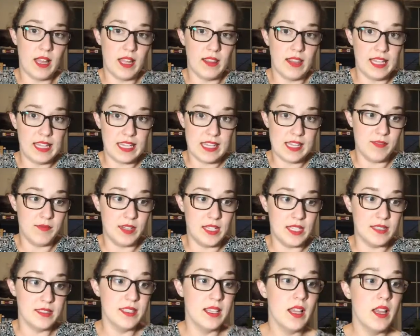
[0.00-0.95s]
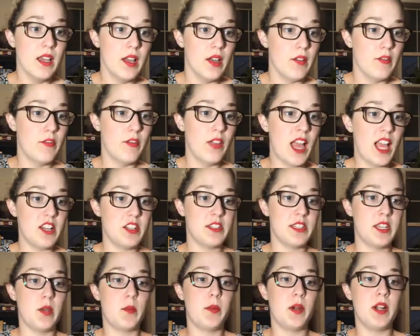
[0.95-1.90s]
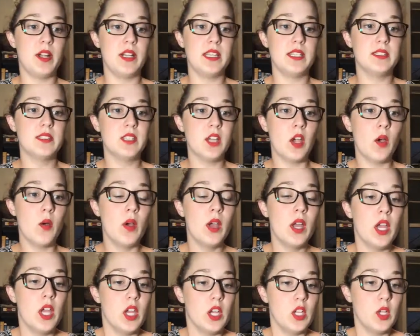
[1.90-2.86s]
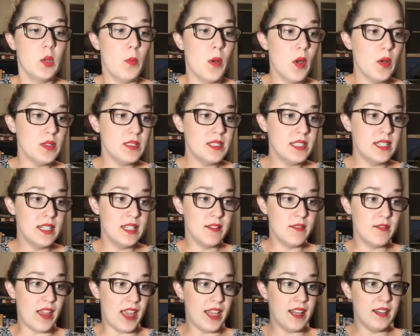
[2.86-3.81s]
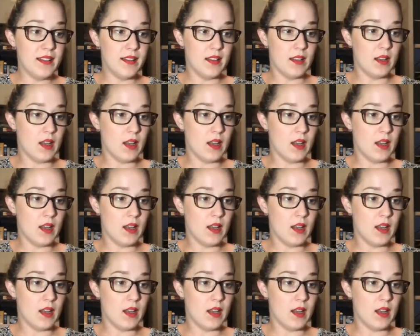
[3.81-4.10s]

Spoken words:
I like evenings. Flash sale party. So you post an event,